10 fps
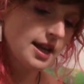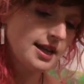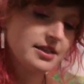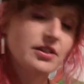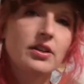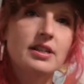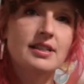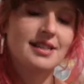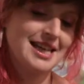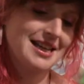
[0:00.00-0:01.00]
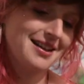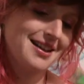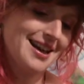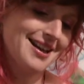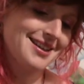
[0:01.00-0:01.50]
it's a nice tin
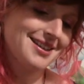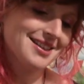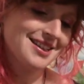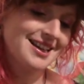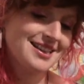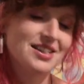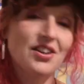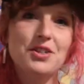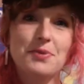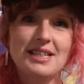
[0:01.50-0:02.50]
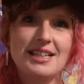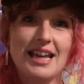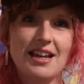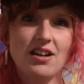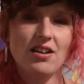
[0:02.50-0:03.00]
and it's a nice way to
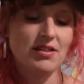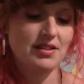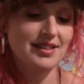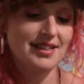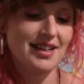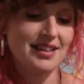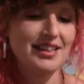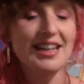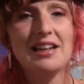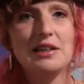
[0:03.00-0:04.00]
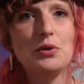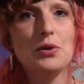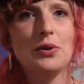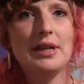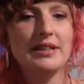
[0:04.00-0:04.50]
get cards and you get little
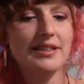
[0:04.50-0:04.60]
coins.